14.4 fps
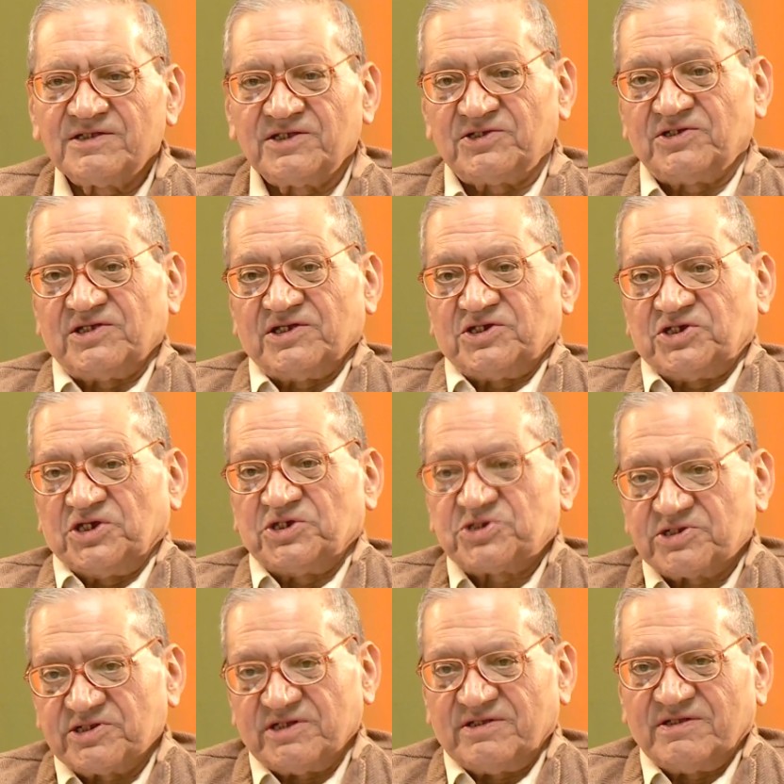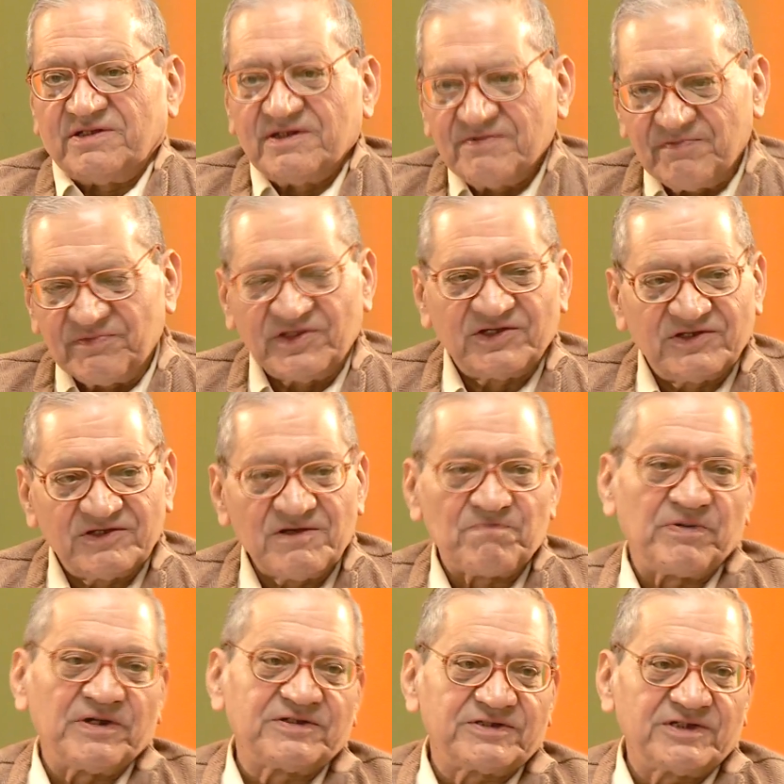Shestra. This is a
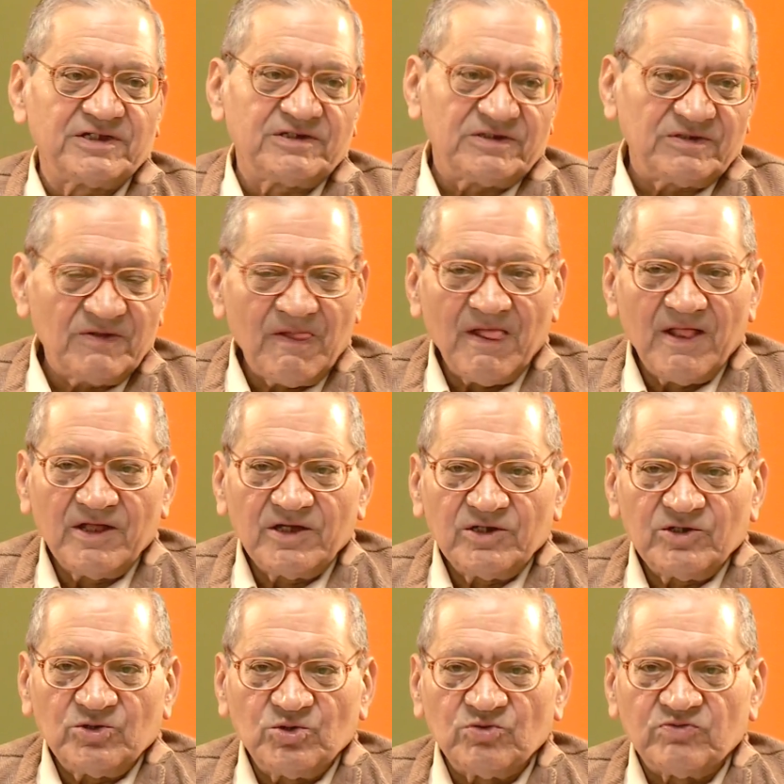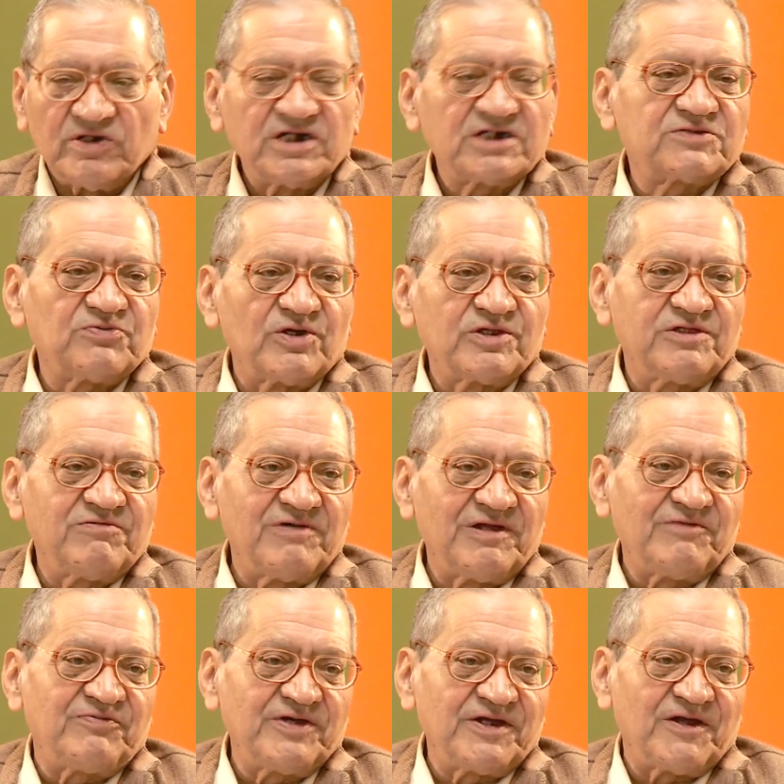person who works for the
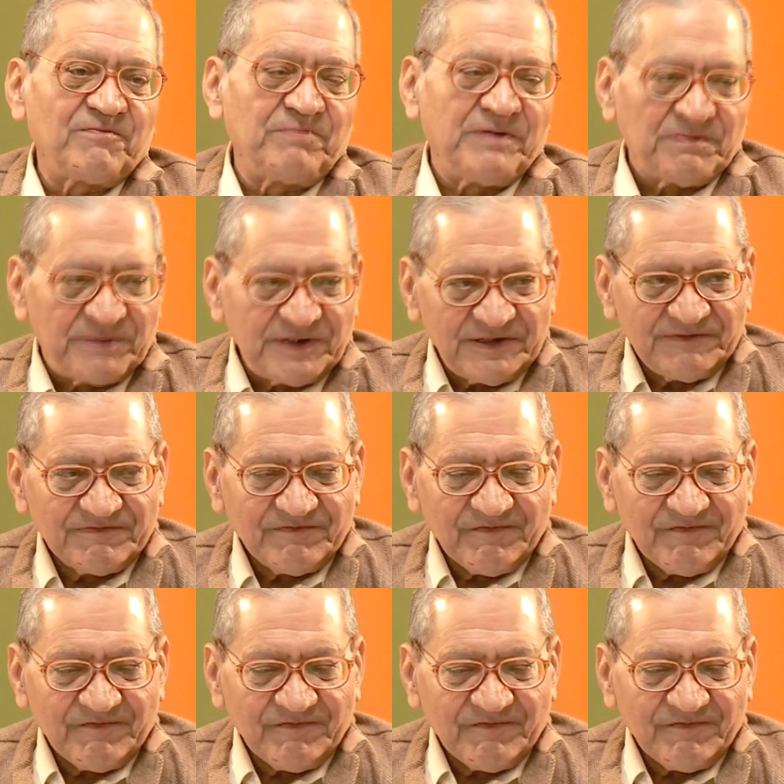welfare of people.